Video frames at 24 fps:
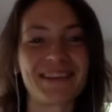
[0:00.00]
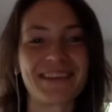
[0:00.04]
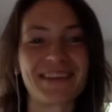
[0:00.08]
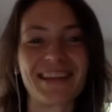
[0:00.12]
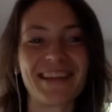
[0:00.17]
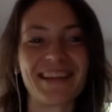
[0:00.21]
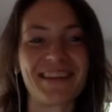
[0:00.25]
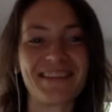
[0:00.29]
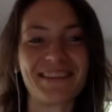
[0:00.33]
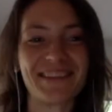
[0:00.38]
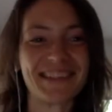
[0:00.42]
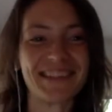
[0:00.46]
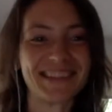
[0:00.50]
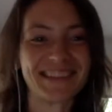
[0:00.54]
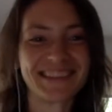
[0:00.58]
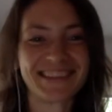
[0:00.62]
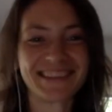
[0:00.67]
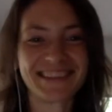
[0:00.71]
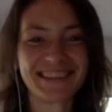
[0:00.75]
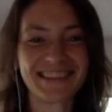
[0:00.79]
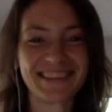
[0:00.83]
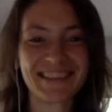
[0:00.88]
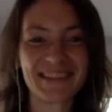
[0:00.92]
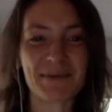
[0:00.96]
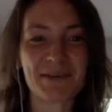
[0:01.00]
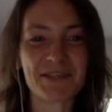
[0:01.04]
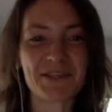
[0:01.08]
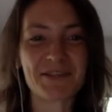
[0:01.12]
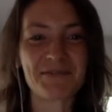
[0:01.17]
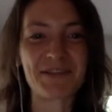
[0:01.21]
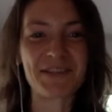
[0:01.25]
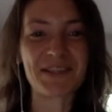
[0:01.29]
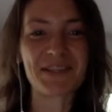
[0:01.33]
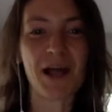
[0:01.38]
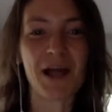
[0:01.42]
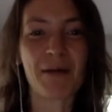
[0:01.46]
I love it, especially
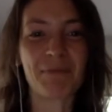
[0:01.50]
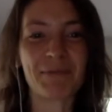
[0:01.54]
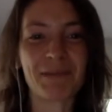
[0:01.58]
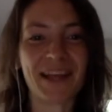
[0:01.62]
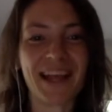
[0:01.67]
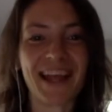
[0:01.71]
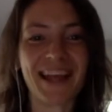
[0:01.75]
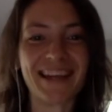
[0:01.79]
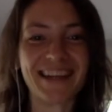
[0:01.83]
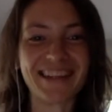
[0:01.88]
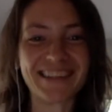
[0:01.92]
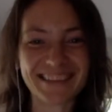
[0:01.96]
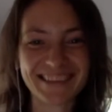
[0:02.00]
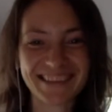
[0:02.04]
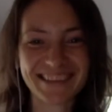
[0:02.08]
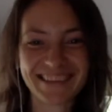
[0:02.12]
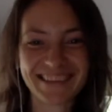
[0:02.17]
if it's complicated.